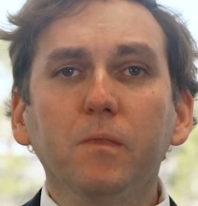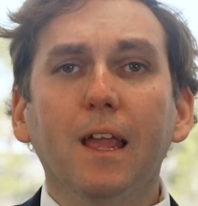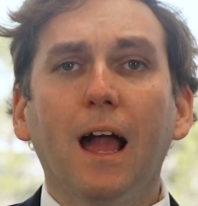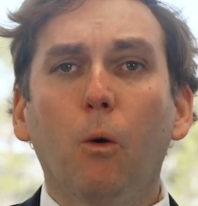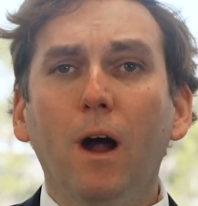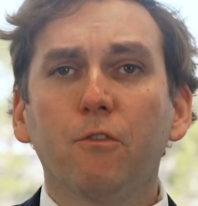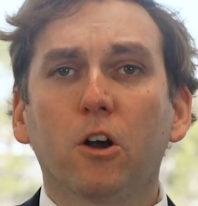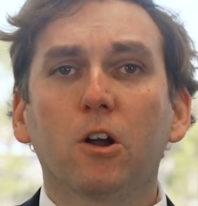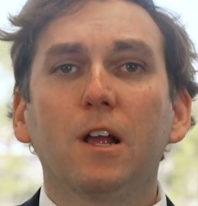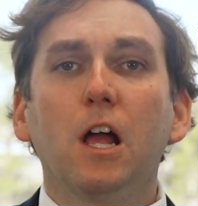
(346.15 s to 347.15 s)

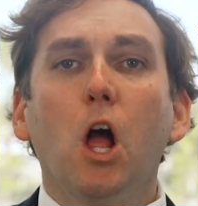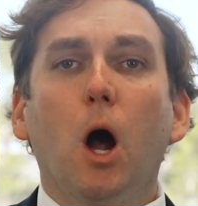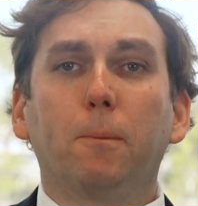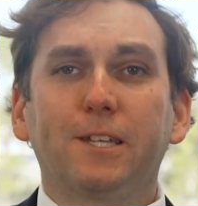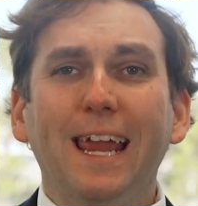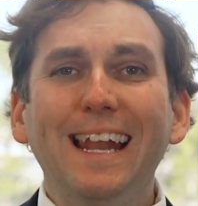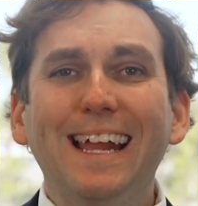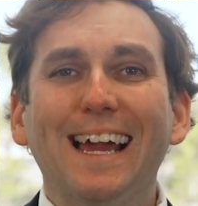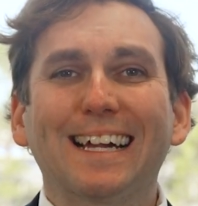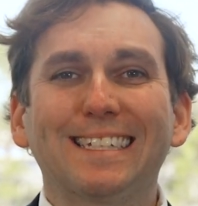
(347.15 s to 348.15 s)
However,
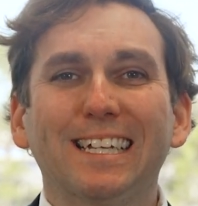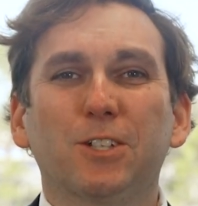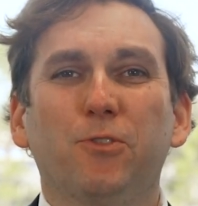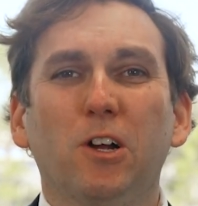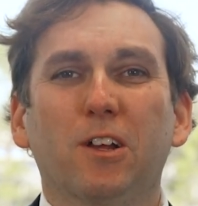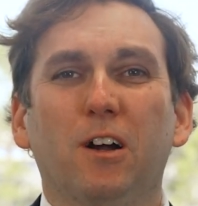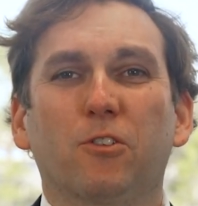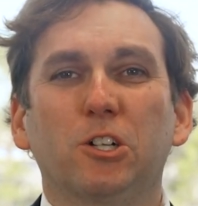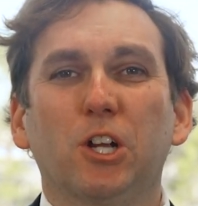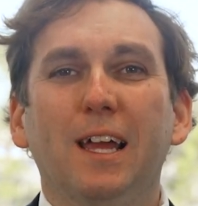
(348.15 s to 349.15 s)
obtaining excess flood
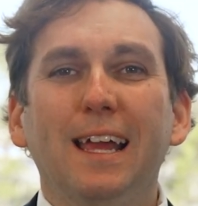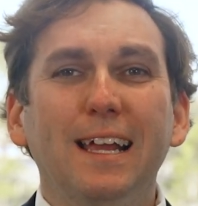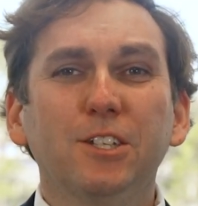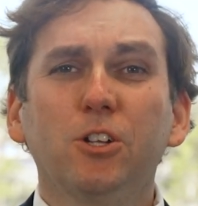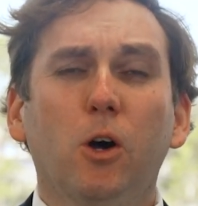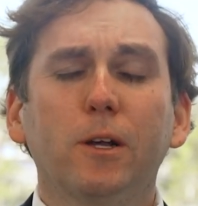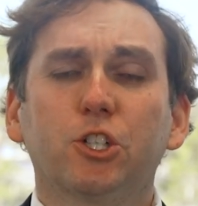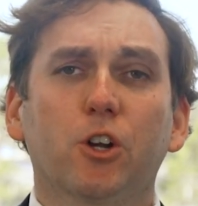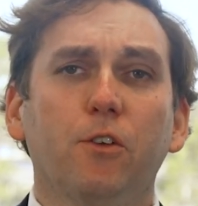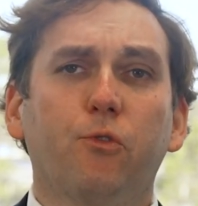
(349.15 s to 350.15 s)
coverage isn't always
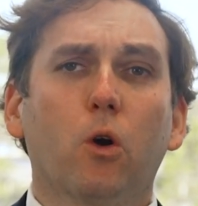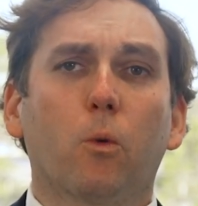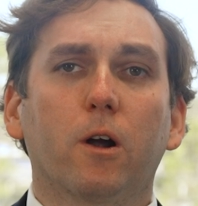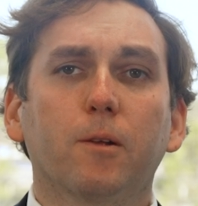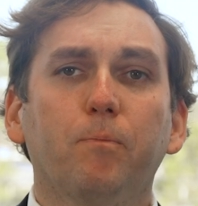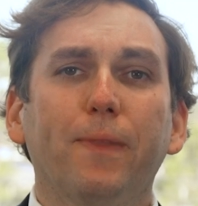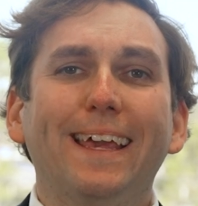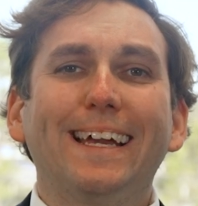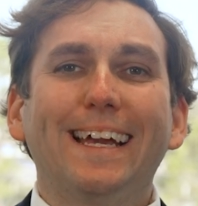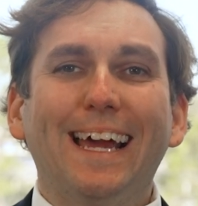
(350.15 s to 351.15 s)
straightforward.
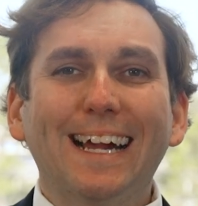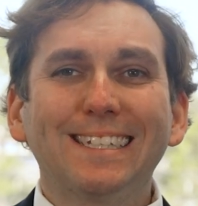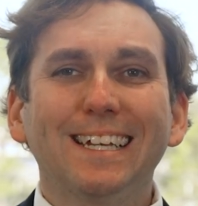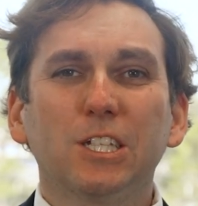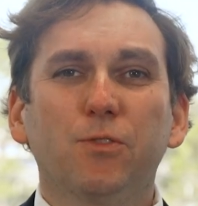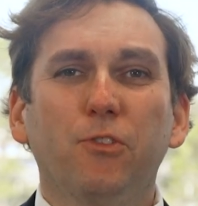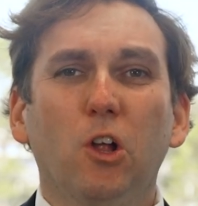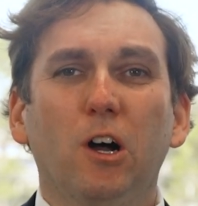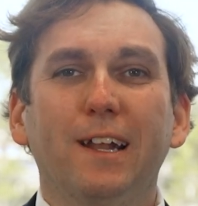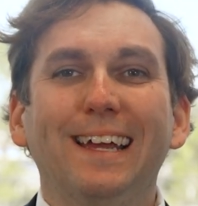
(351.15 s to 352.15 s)
Excess
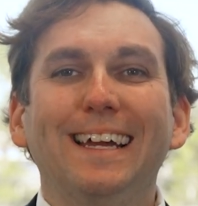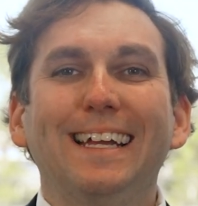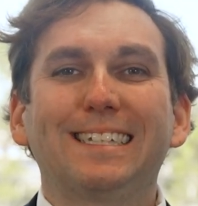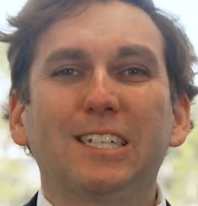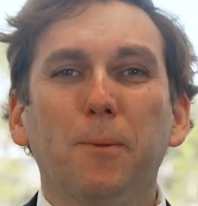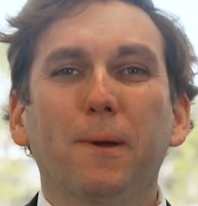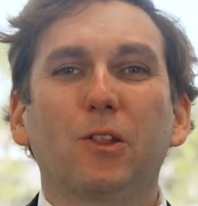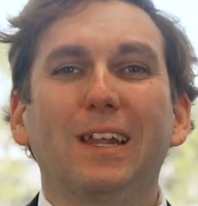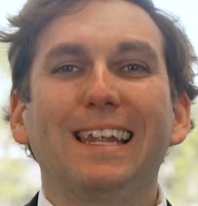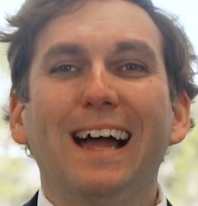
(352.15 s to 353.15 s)
flood is
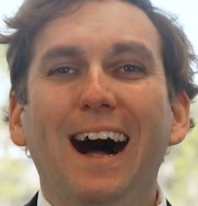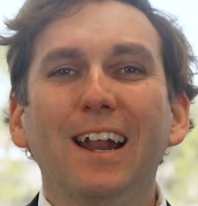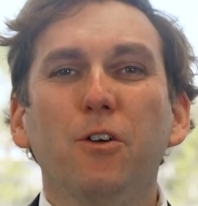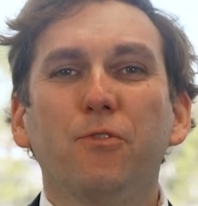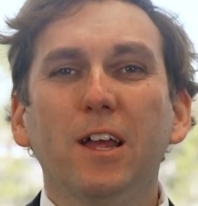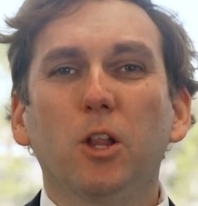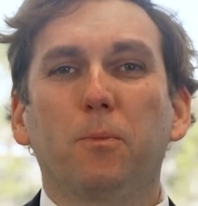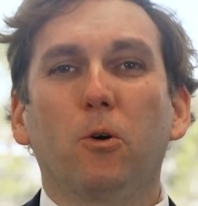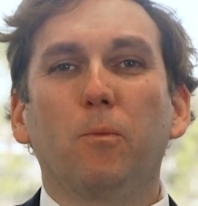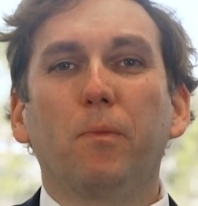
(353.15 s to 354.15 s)
typically not
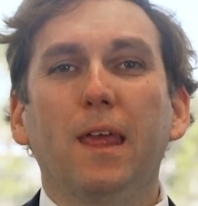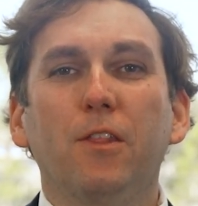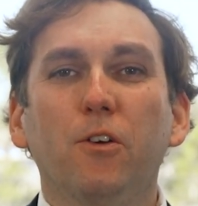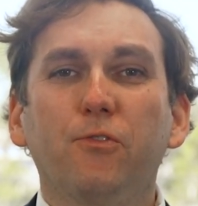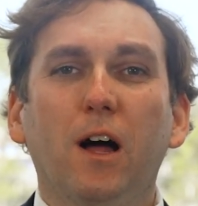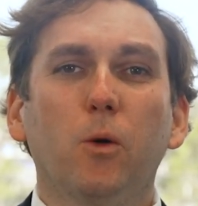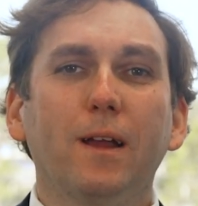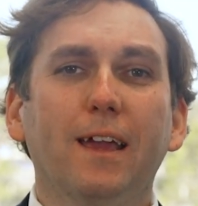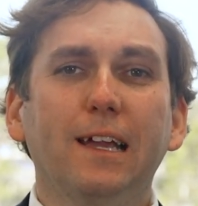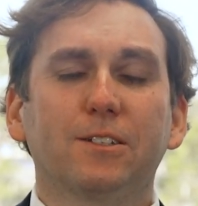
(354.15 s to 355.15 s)
available in the
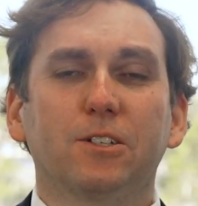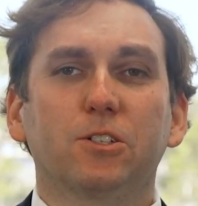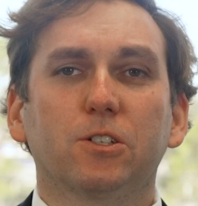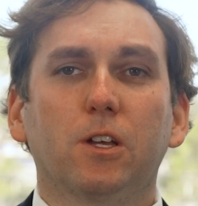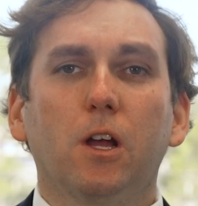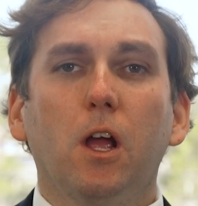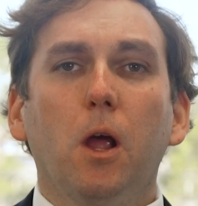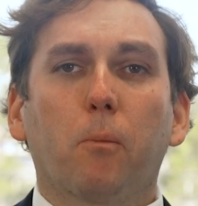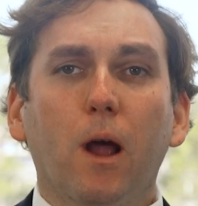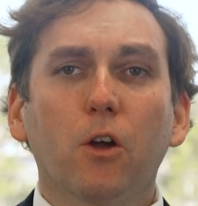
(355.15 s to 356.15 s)
following cases.
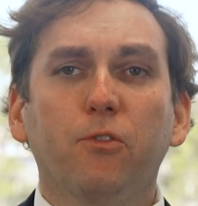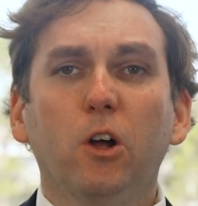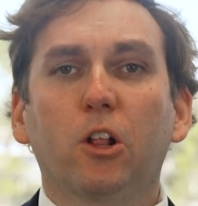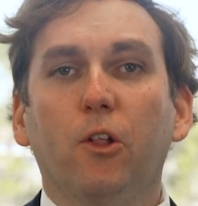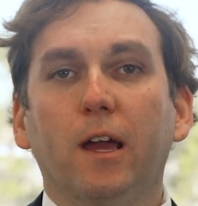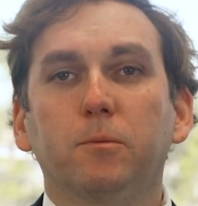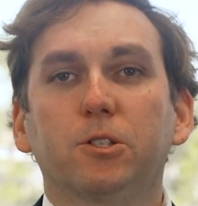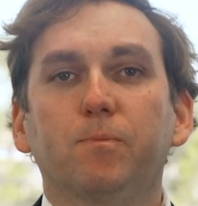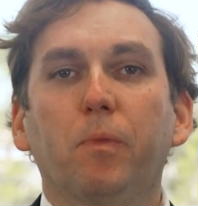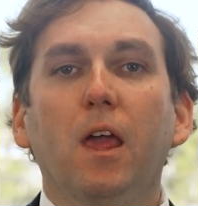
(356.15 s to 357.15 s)
Prior flood
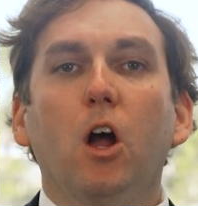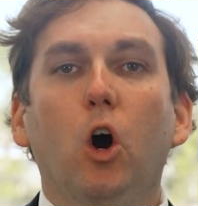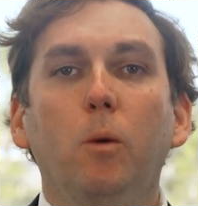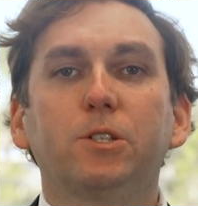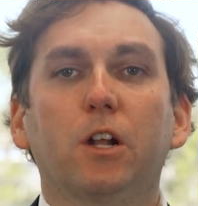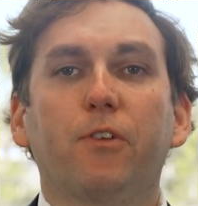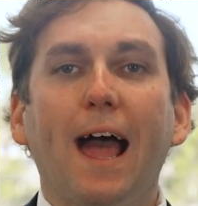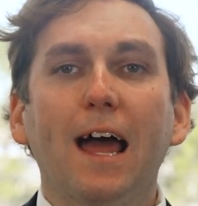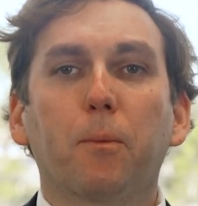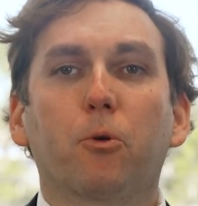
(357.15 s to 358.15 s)
claims. Homes that have
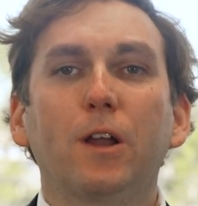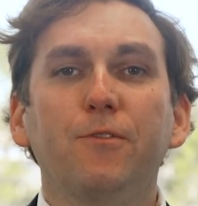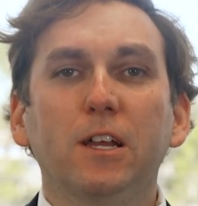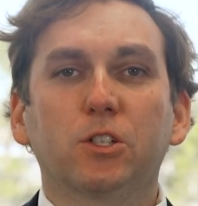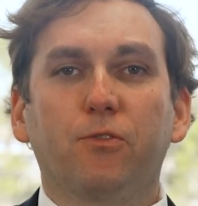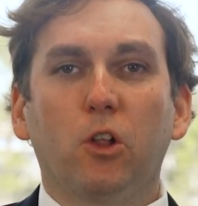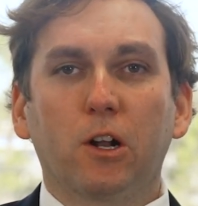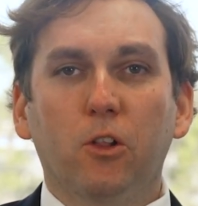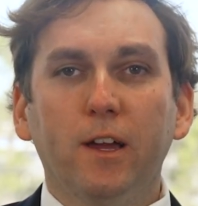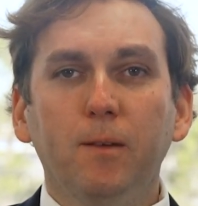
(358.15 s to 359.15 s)
had a previous
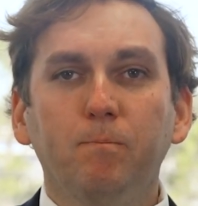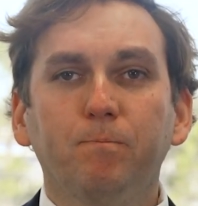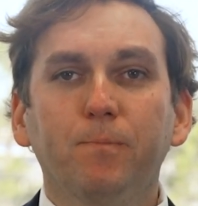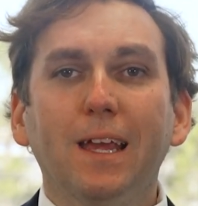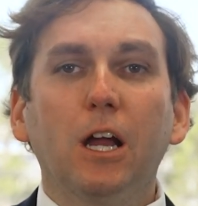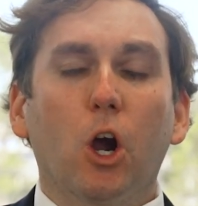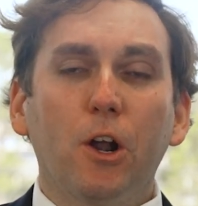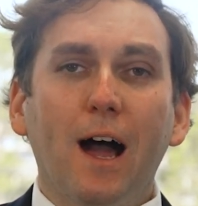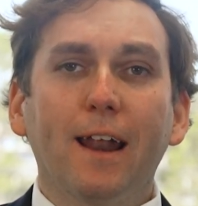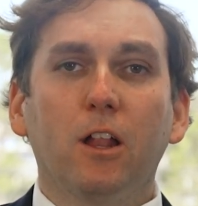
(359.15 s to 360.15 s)
flood claim are not